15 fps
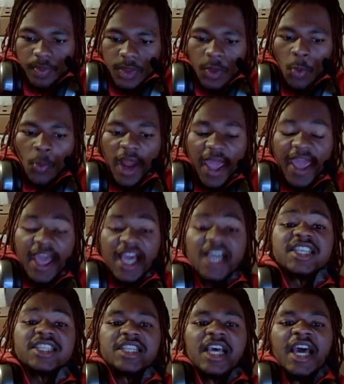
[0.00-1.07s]

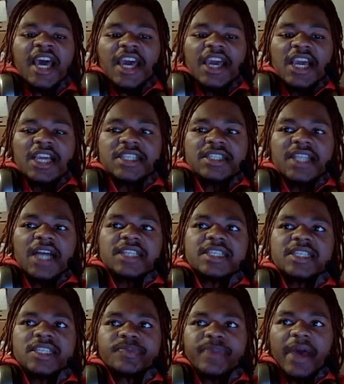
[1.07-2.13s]
Because it's not
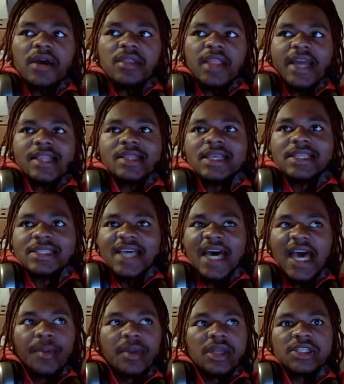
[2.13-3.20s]
just about like the
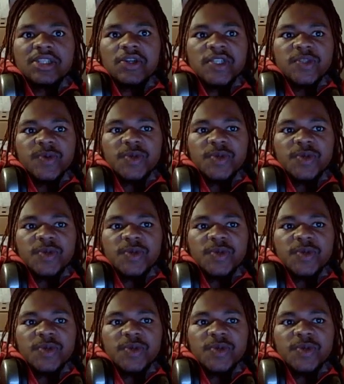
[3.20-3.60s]
time in a certain space,